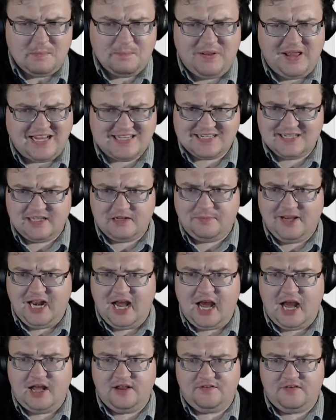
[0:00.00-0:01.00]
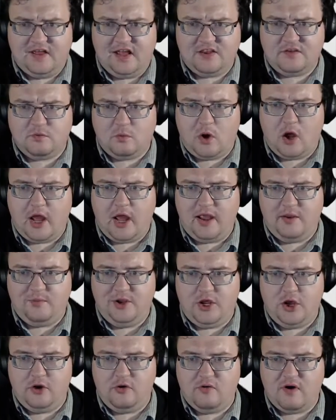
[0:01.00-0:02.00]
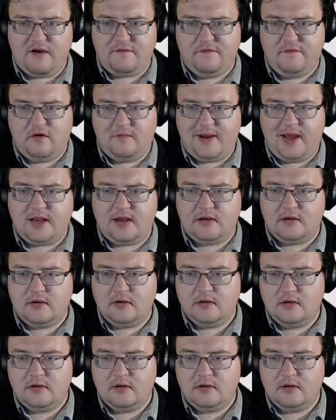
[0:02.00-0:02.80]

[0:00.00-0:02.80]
But that's a little bit hard. So that's why we go graph format